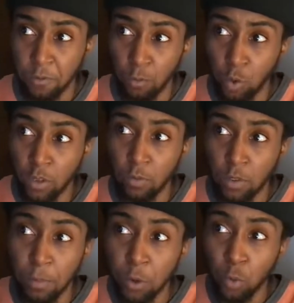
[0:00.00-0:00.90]
when
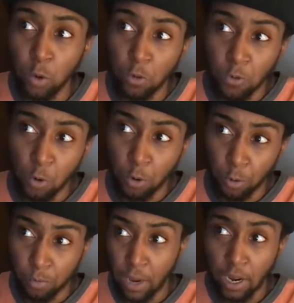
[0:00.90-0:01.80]
the middle wheel forward
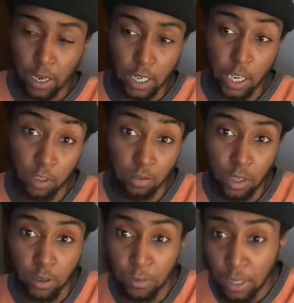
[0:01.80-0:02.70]
or back. I can't do
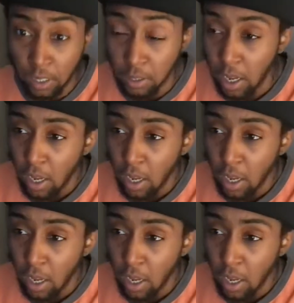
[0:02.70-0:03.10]
that on mine.